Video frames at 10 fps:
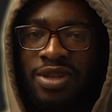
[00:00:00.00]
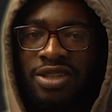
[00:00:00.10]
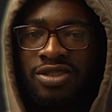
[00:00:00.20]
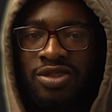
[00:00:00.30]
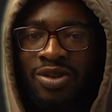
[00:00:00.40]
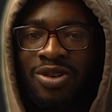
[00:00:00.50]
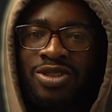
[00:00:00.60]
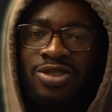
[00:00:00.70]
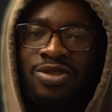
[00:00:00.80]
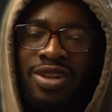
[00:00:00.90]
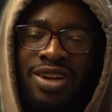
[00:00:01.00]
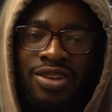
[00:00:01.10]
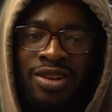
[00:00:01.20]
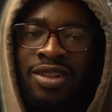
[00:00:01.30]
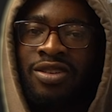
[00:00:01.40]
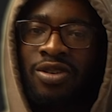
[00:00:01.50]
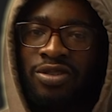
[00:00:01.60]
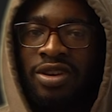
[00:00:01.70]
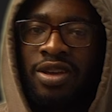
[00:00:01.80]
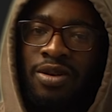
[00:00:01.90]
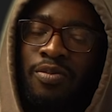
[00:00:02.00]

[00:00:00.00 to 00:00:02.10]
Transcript: in. So in order to do that, you can either go to the